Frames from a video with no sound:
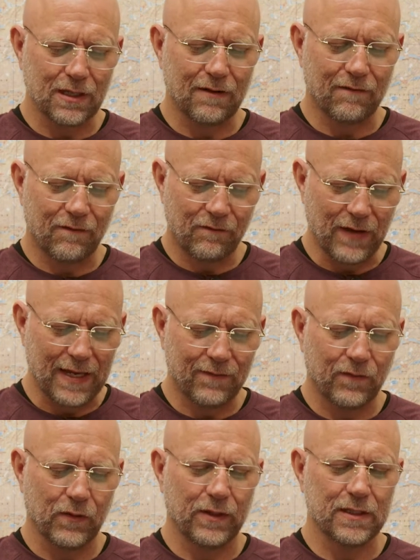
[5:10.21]
and
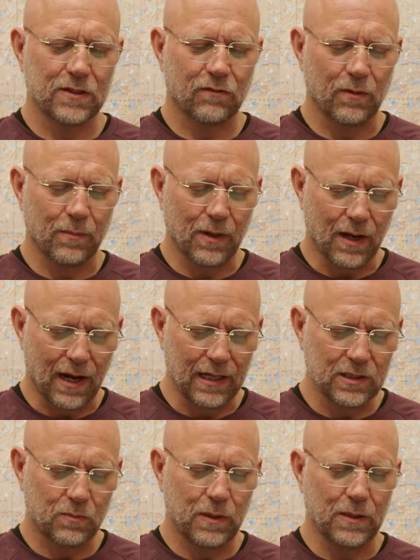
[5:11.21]
faithfulness from
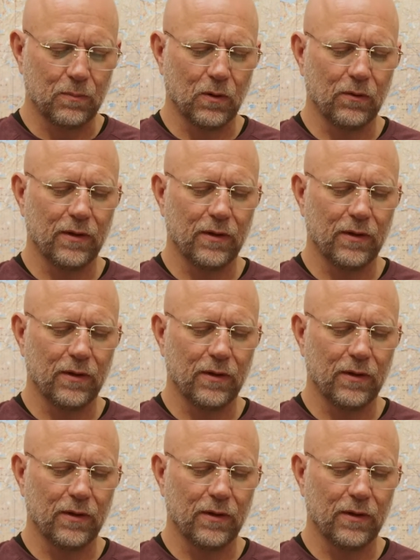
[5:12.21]
God's people.